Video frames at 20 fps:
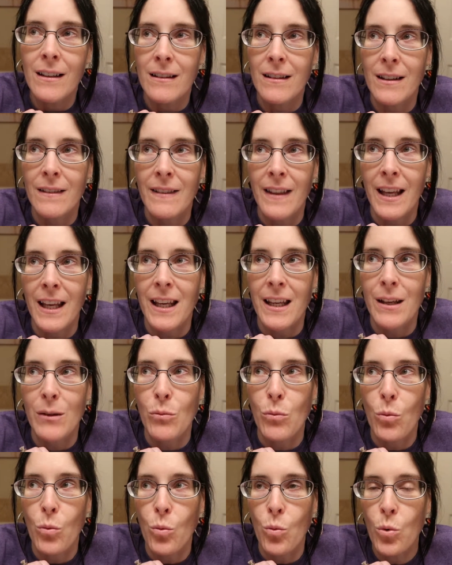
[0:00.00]
that
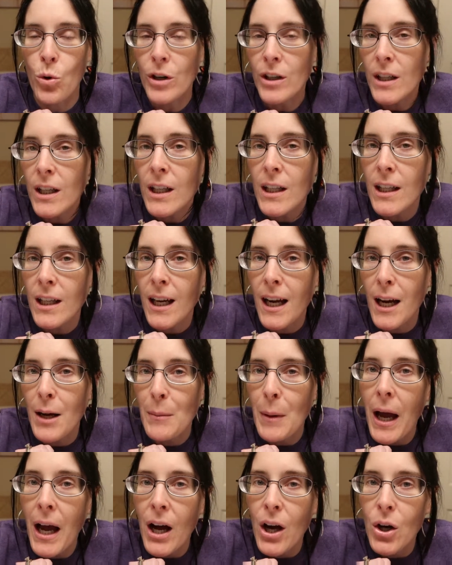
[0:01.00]
they weren't gonna
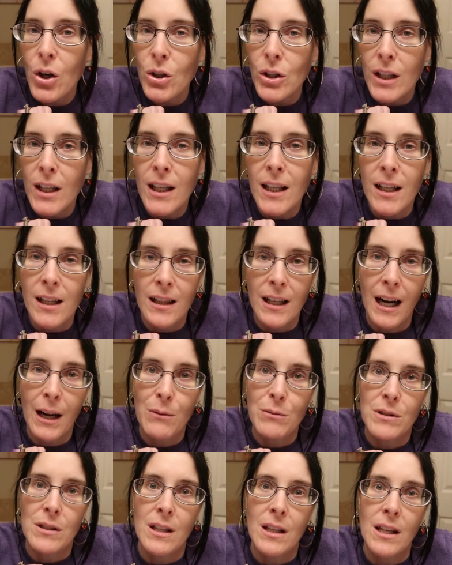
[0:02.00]
come out, that
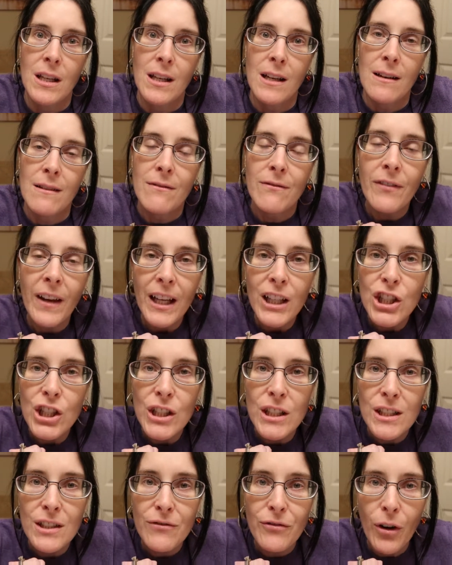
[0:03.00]
I was gonna get
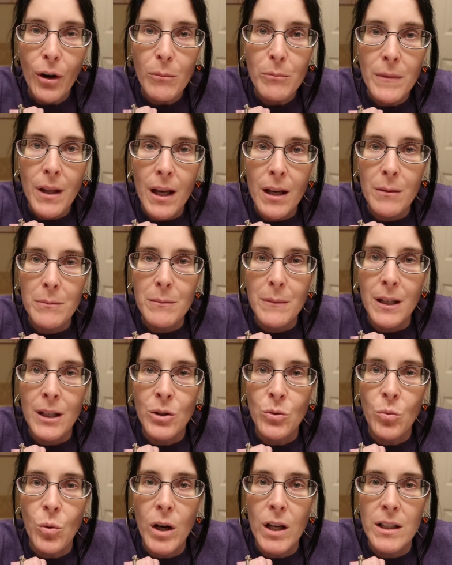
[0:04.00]
infections from them
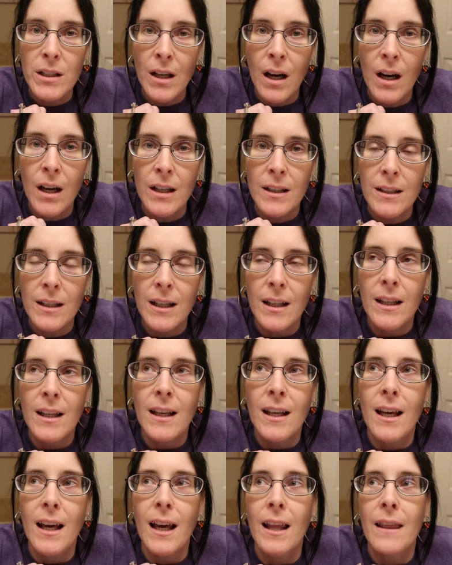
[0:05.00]
and whatnot.
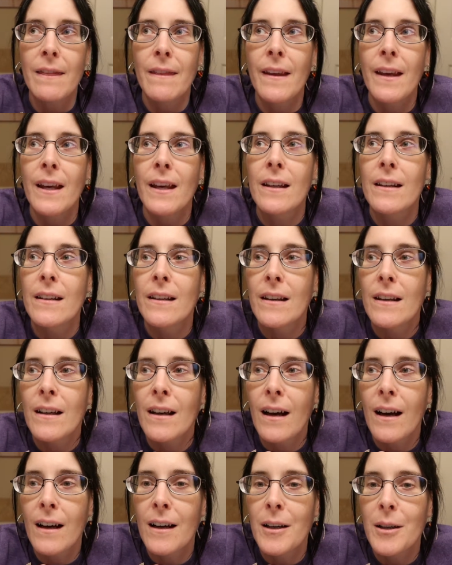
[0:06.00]
And then
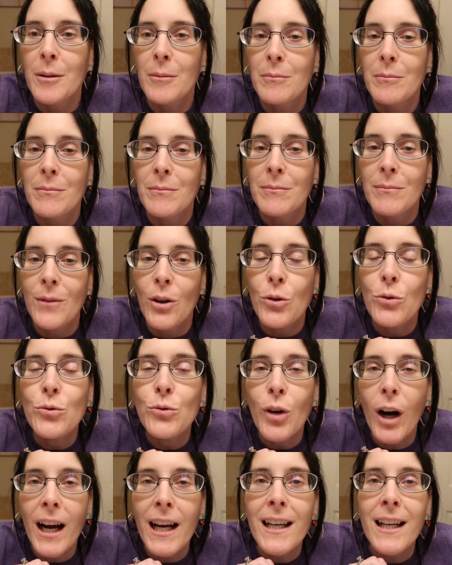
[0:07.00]

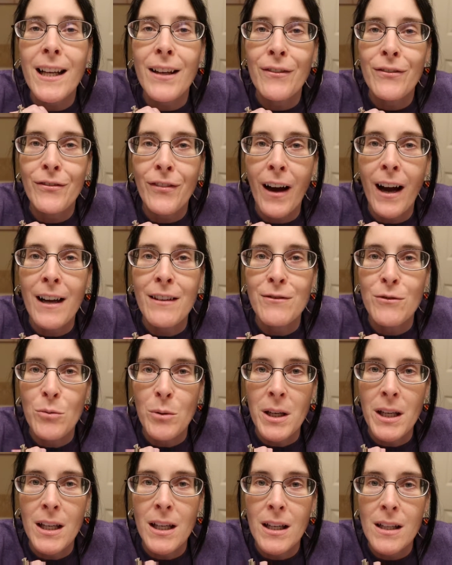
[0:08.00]
right at 5
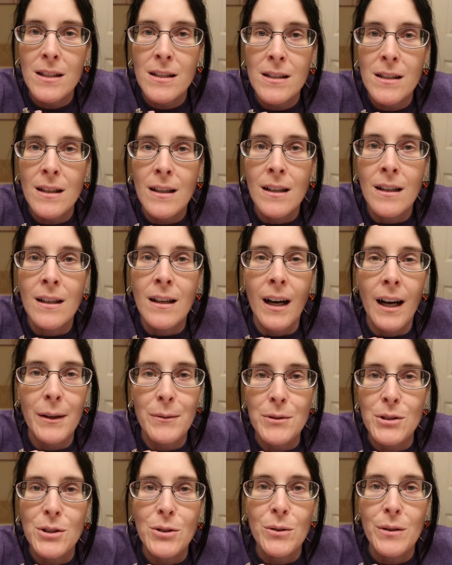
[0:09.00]
weeks, I
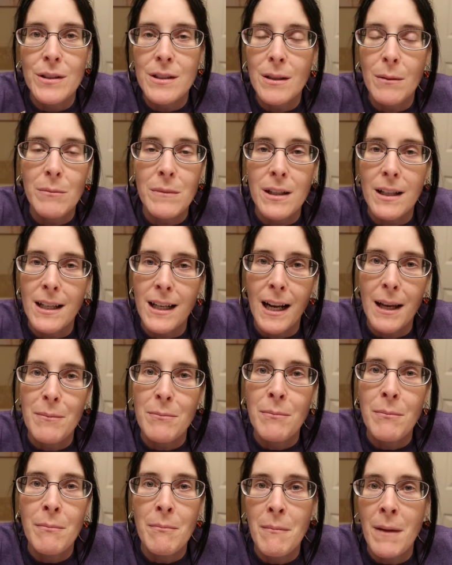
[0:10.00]
was doing something and
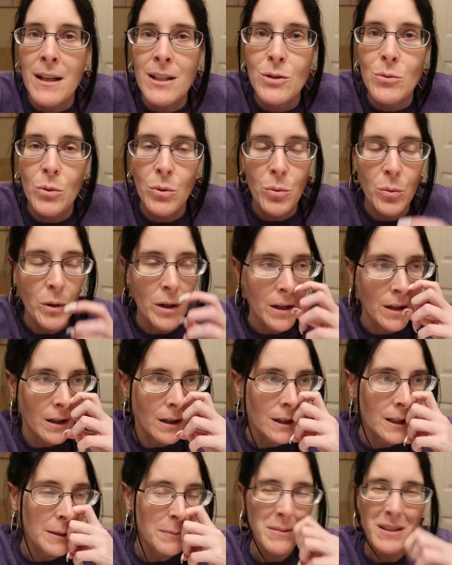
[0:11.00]
I messed with one of the
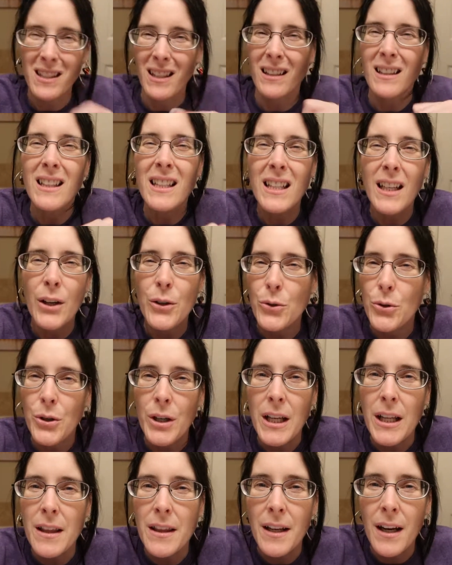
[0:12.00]
clips that clean
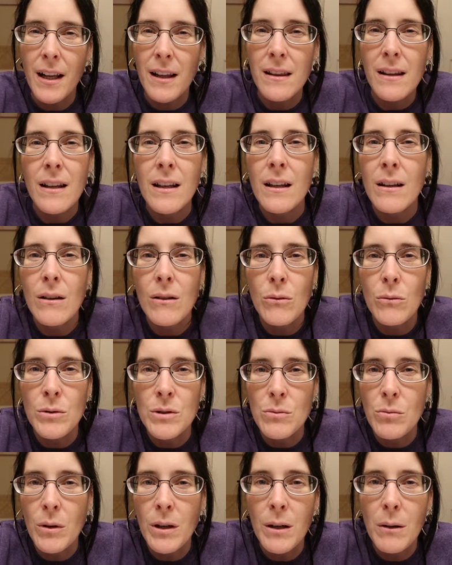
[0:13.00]
underneath it, I think
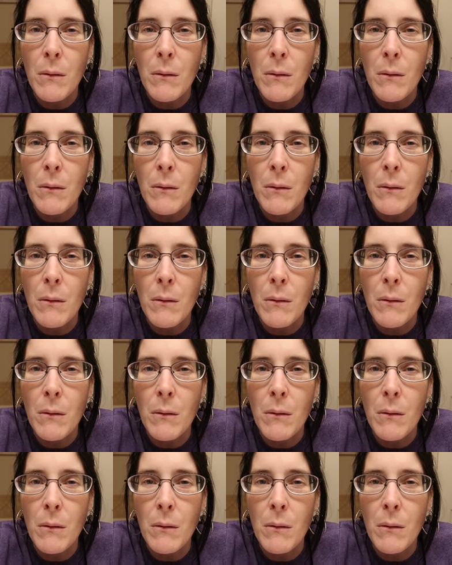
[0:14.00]
was what